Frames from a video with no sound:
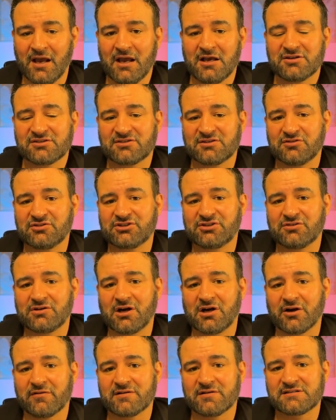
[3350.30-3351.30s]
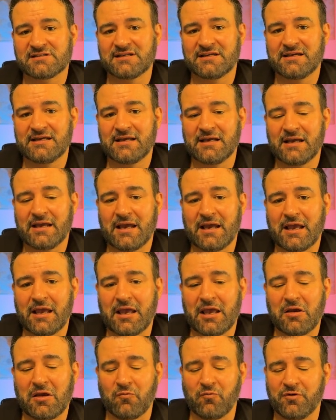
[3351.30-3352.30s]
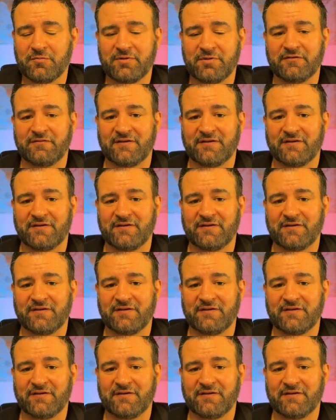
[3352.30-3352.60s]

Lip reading: social currency would be